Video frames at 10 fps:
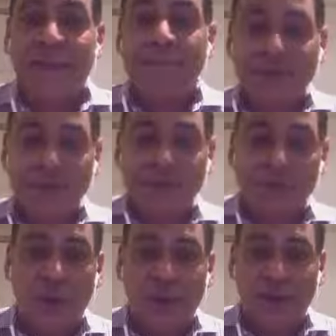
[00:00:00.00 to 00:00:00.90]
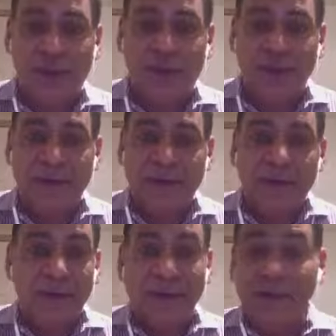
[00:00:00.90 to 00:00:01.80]
and build to all of that.
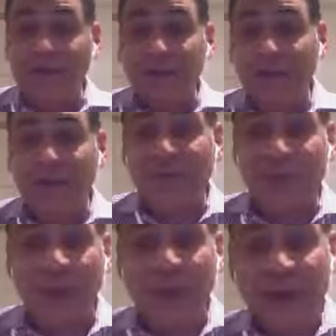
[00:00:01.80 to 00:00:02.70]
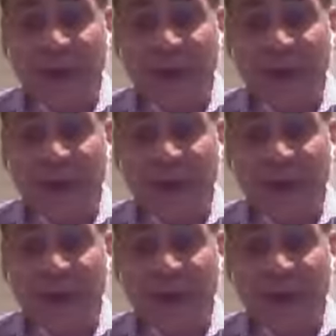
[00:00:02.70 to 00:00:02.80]
And ultimately, if you want